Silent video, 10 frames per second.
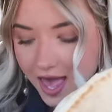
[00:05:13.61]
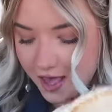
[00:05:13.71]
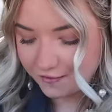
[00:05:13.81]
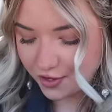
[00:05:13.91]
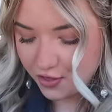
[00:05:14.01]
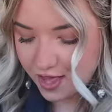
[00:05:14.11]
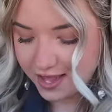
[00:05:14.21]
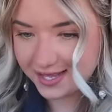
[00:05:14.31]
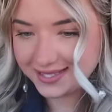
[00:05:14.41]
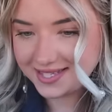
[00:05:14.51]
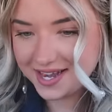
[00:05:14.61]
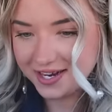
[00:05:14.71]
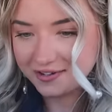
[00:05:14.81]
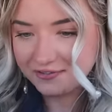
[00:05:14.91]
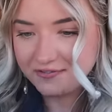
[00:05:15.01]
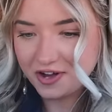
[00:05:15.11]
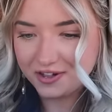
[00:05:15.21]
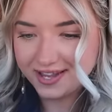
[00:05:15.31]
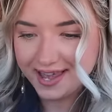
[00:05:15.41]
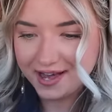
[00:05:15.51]
everything is kind of
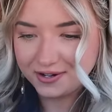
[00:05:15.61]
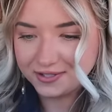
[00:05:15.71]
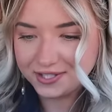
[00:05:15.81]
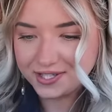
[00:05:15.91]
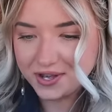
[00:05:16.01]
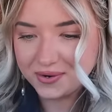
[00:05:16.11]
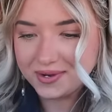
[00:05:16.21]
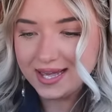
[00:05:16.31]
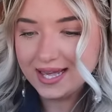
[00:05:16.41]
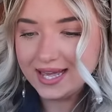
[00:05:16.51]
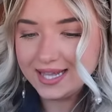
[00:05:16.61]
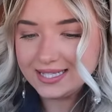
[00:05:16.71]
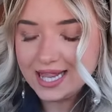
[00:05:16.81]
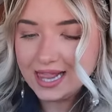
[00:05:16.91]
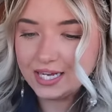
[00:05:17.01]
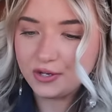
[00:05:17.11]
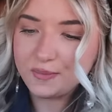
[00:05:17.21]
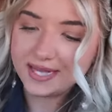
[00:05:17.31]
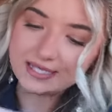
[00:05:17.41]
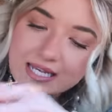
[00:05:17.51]
falling out, so it's a little
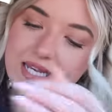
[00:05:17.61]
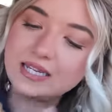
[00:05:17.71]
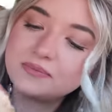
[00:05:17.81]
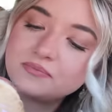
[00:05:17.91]
messy.